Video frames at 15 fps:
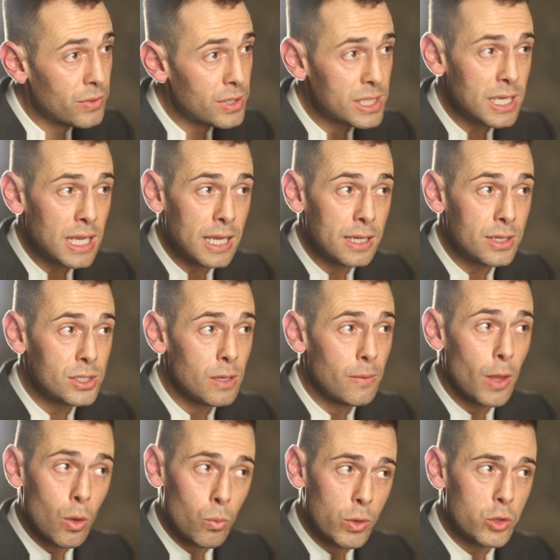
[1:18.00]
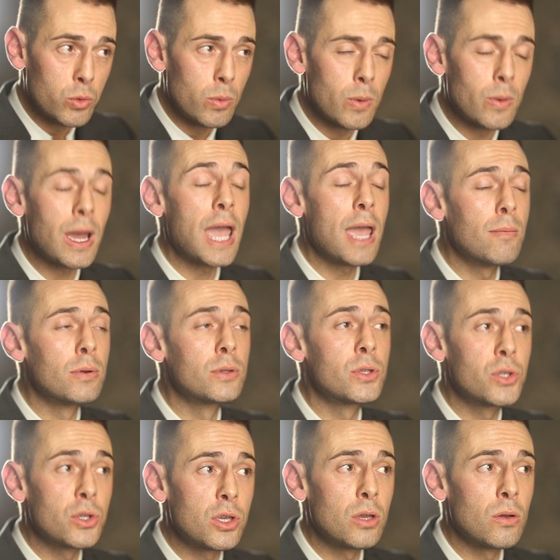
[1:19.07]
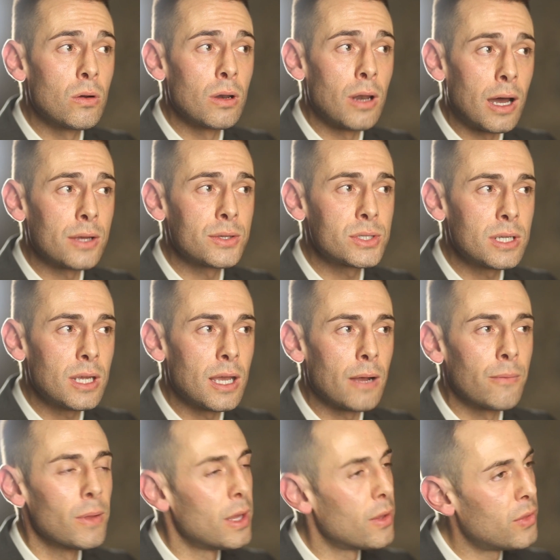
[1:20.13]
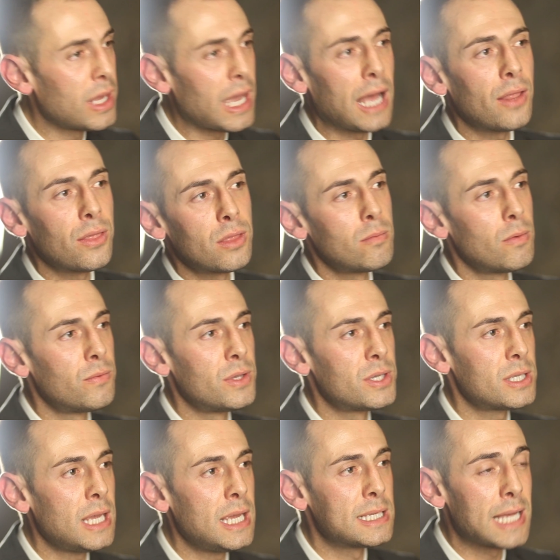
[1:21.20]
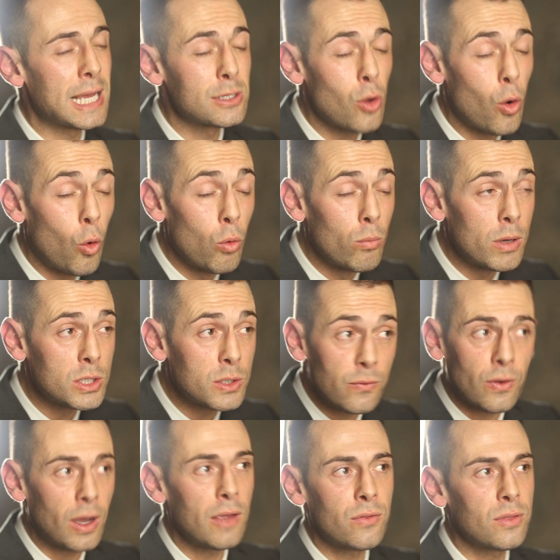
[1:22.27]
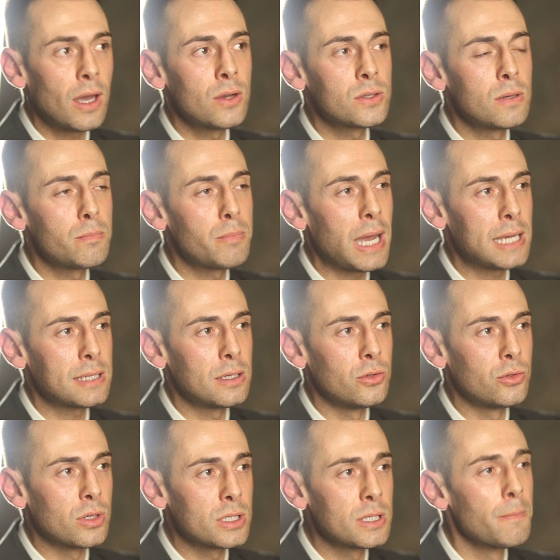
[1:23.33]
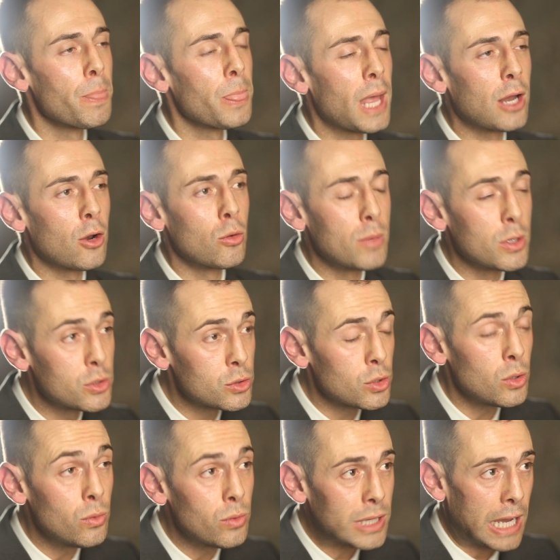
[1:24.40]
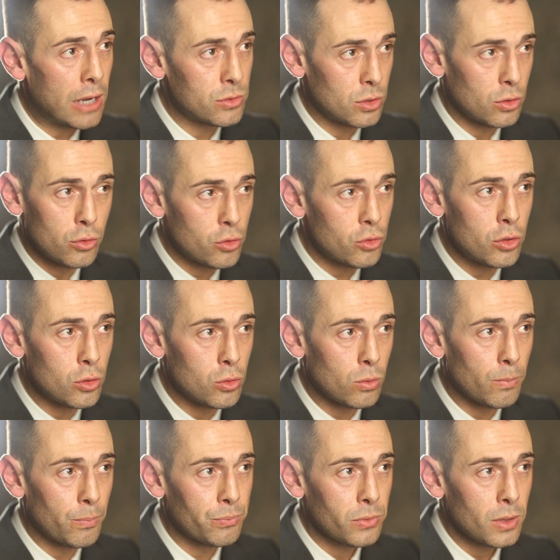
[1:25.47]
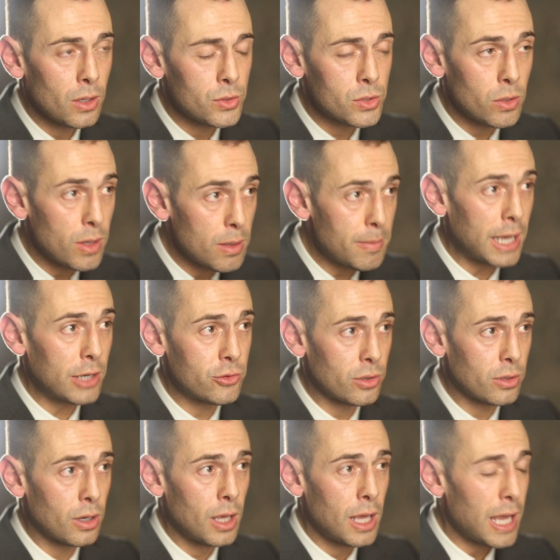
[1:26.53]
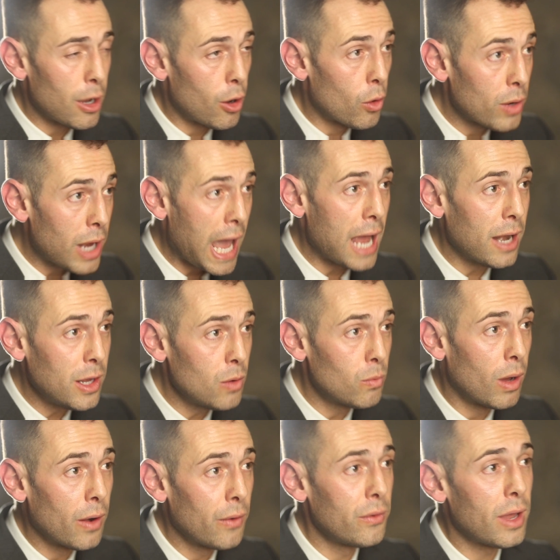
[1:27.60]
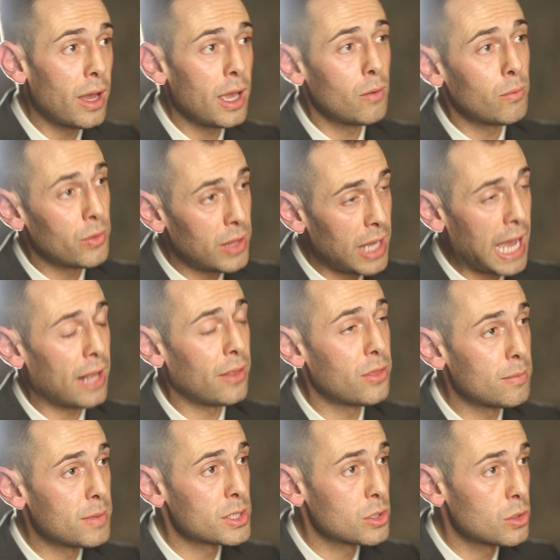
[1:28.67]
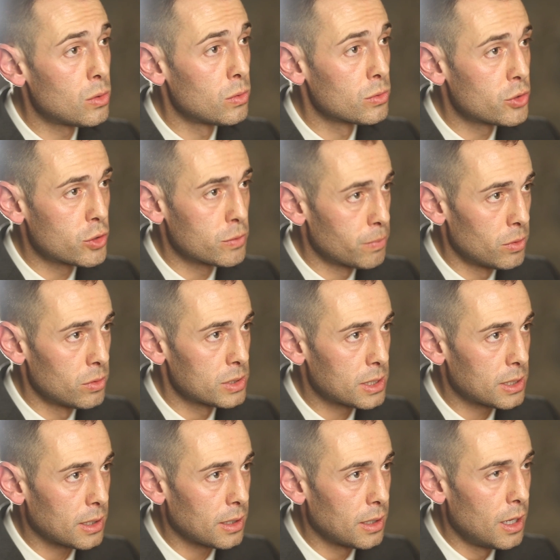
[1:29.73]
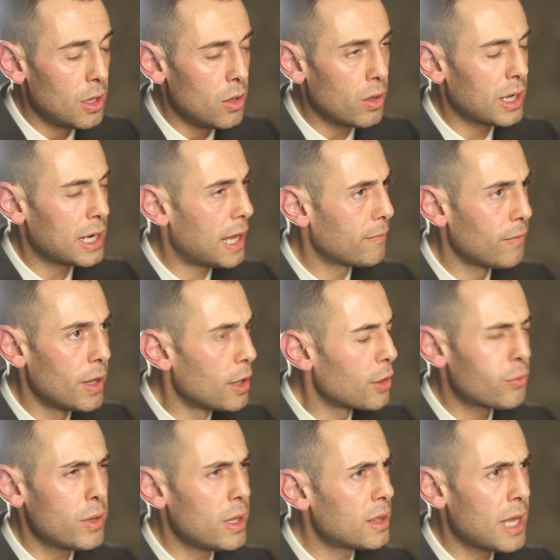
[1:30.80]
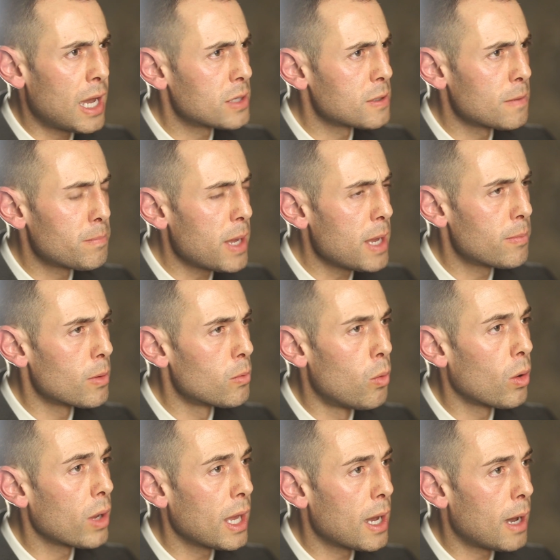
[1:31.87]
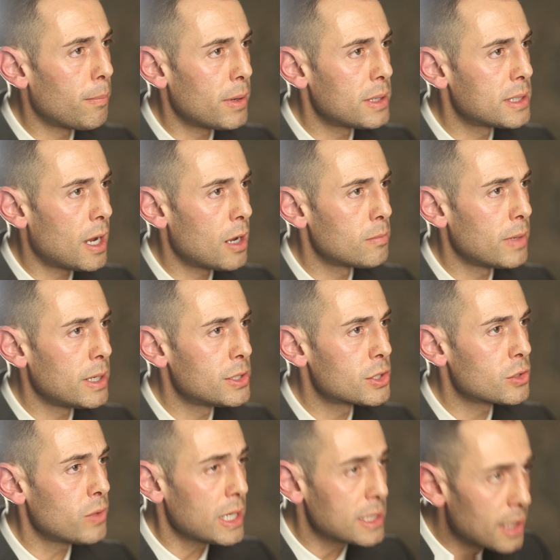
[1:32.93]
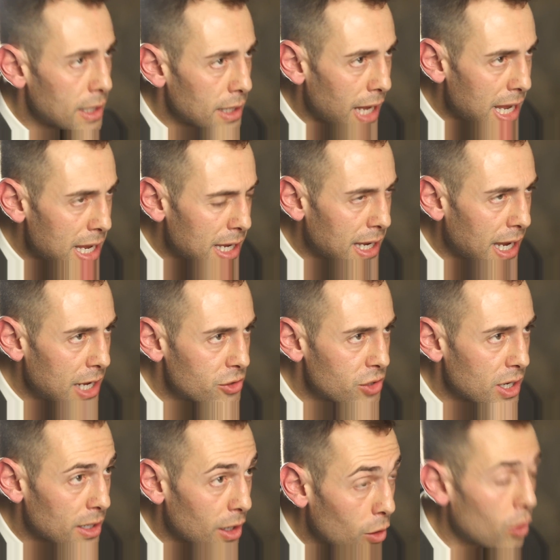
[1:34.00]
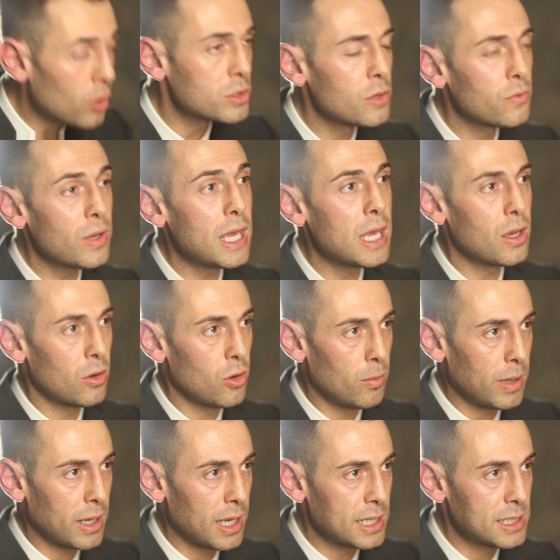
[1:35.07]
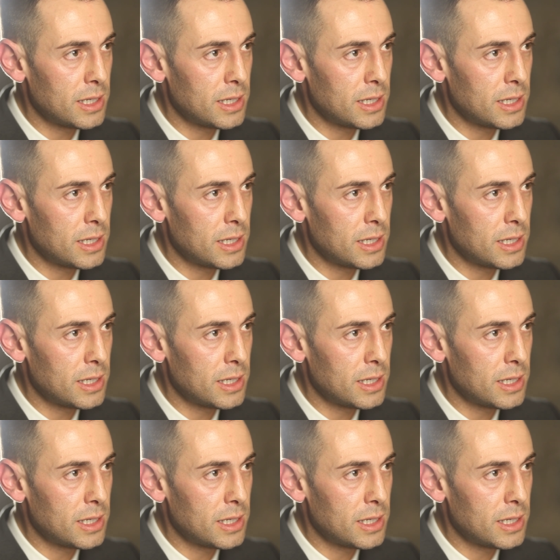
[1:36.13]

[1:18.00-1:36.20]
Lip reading: of the Seas, which we were able to secure last year. The Anthem of the Seas has almost 5,000 passengers and almost 2,000 crew. So imagine, on any one day when the Anthem has called to Gibraltar, you can have 3,000 people walking up and down Main Street, engaging in a lot of economic